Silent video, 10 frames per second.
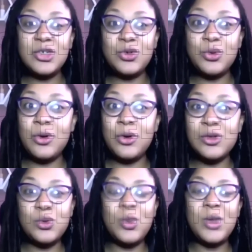has shown
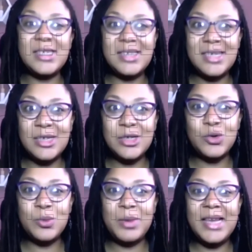us what it is
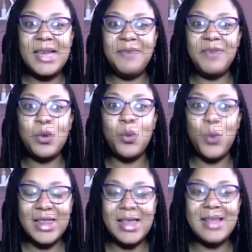to be
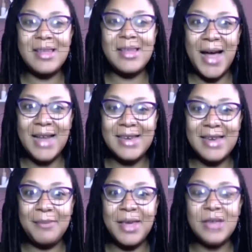living with the
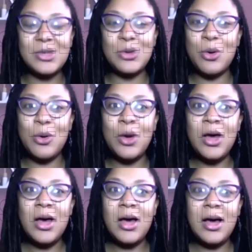pandemic. So,
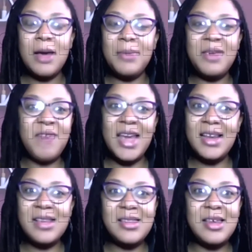if
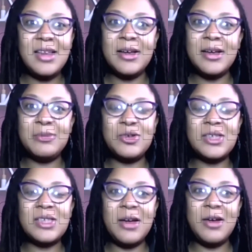anything,
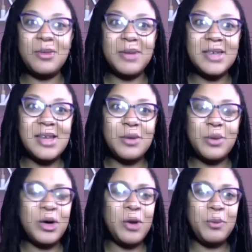just like Godbless said,
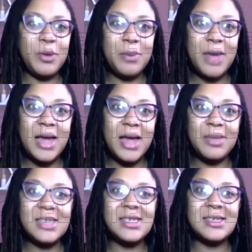we're not prepared,
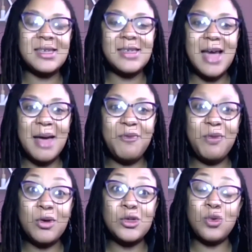but this is a time
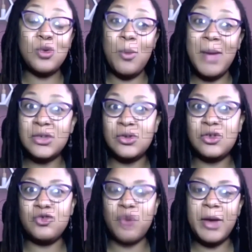for us to go back to
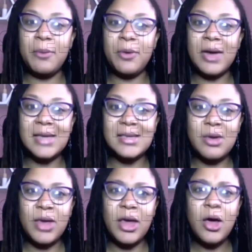the drawing board and
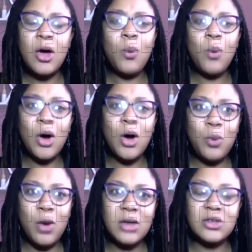say, okay,
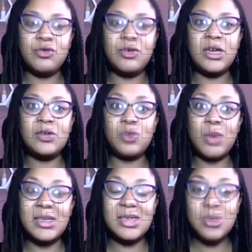what worked during
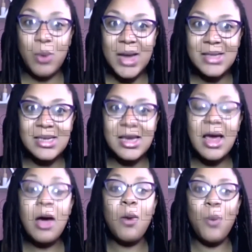
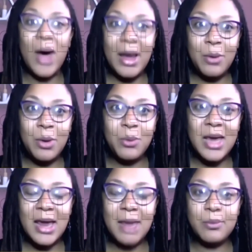2020? Why were
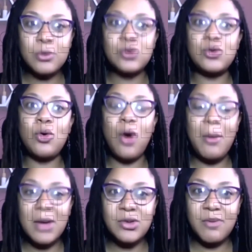we able to
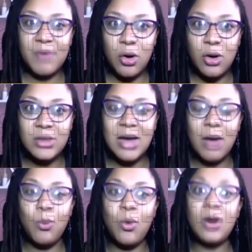come out of a
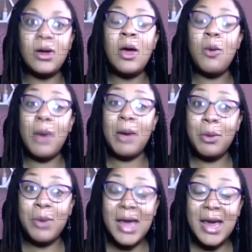lockdown? Why
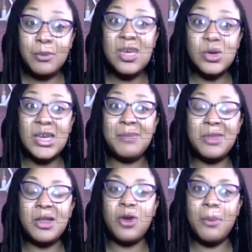were we able to
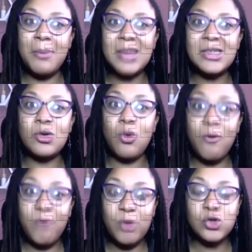keep the numbers
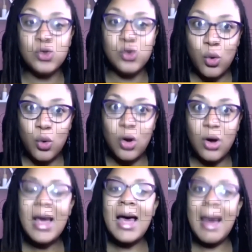low for so
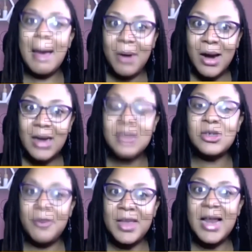long? Apparently,
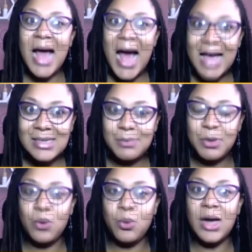something has
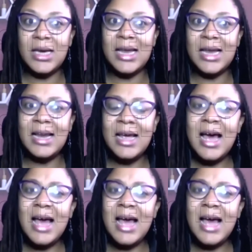been working. And